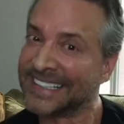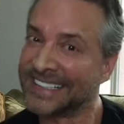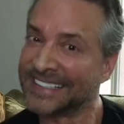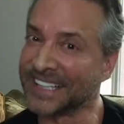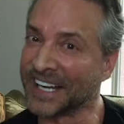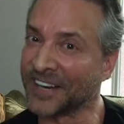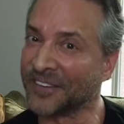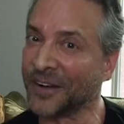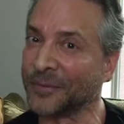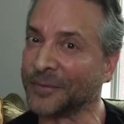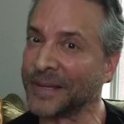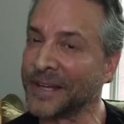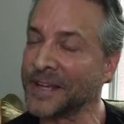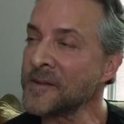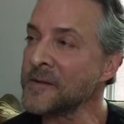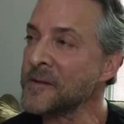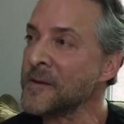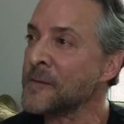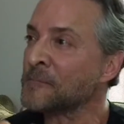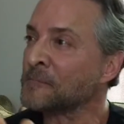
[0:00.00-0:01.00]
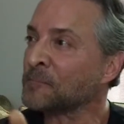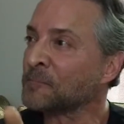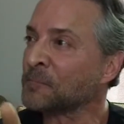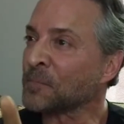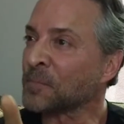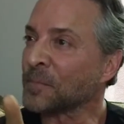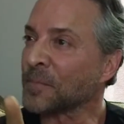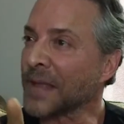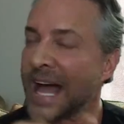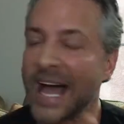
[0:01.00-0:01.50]
Stick with me.
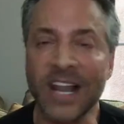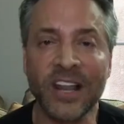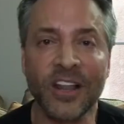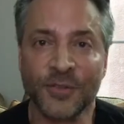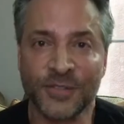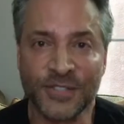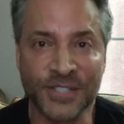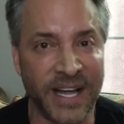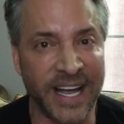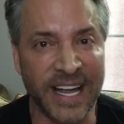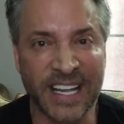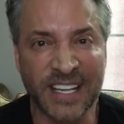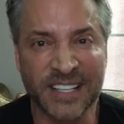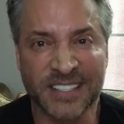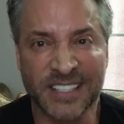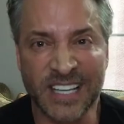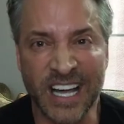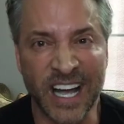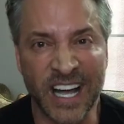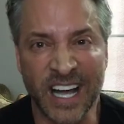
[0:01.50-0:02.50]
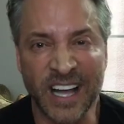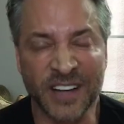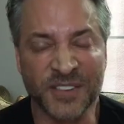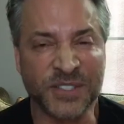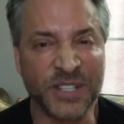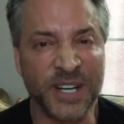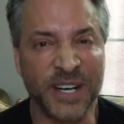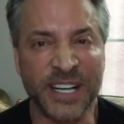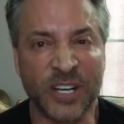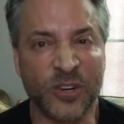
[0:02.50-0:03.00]
I love science.
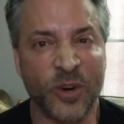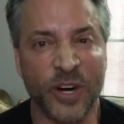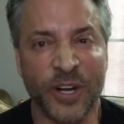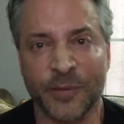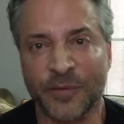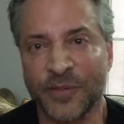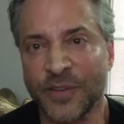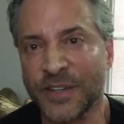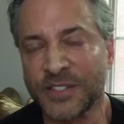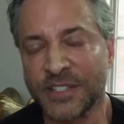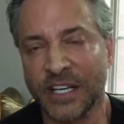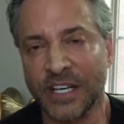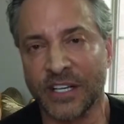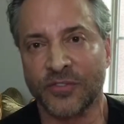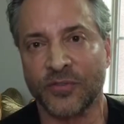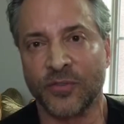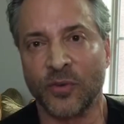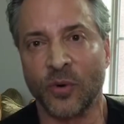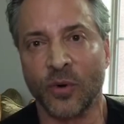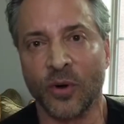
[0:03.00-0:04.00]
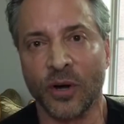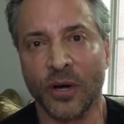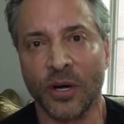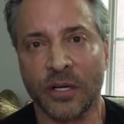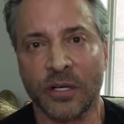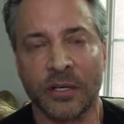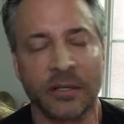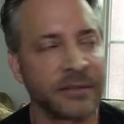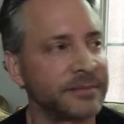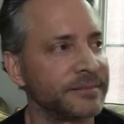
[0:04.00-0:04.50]
I've studied quantum physics
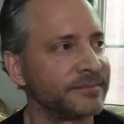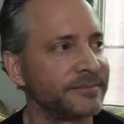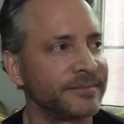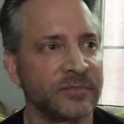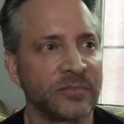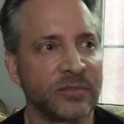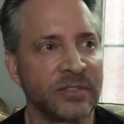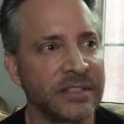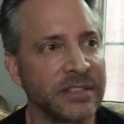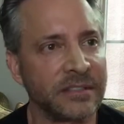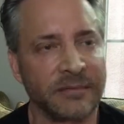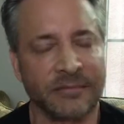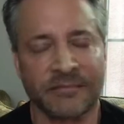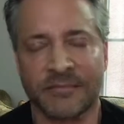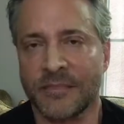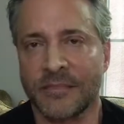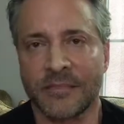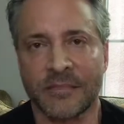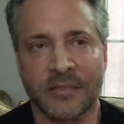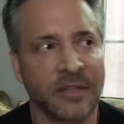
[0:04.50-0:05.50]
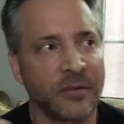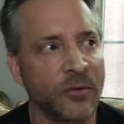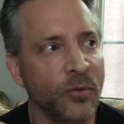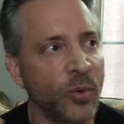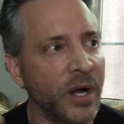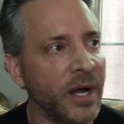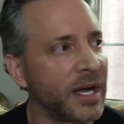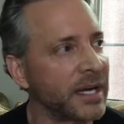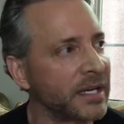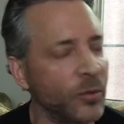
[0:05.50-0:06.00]
for
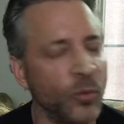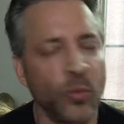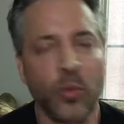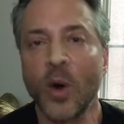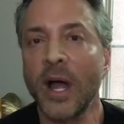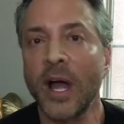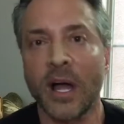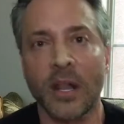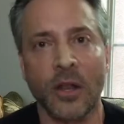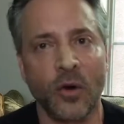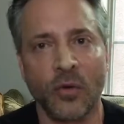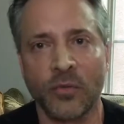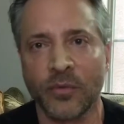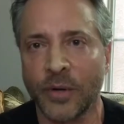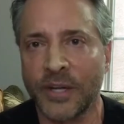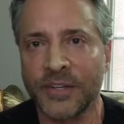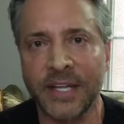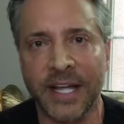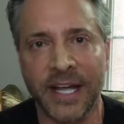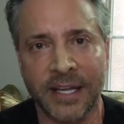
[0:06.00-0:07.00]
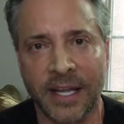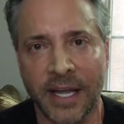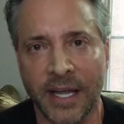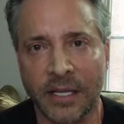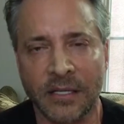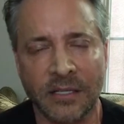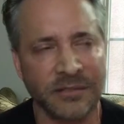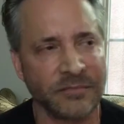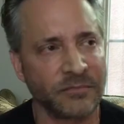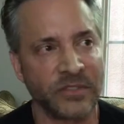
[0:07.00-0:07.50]
well over a
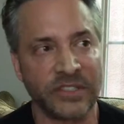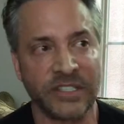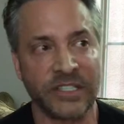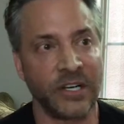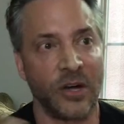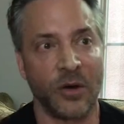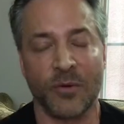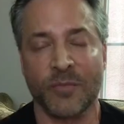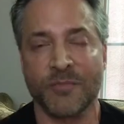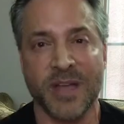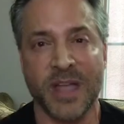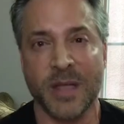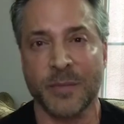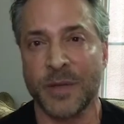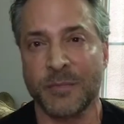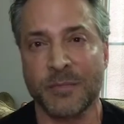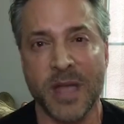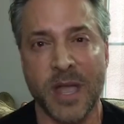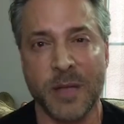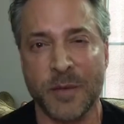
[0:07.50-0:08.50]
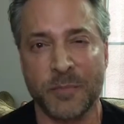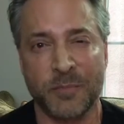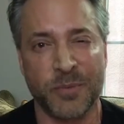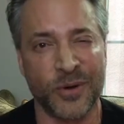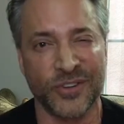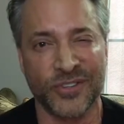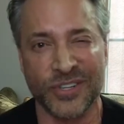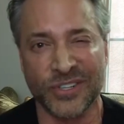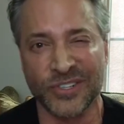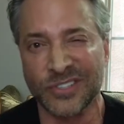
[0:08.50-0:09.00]
decade, maybe
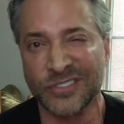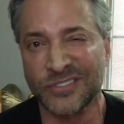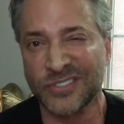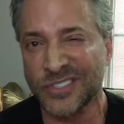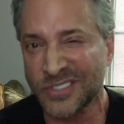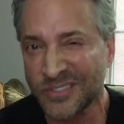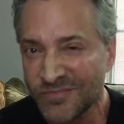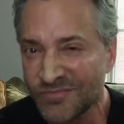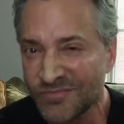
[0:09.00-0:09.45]
pushing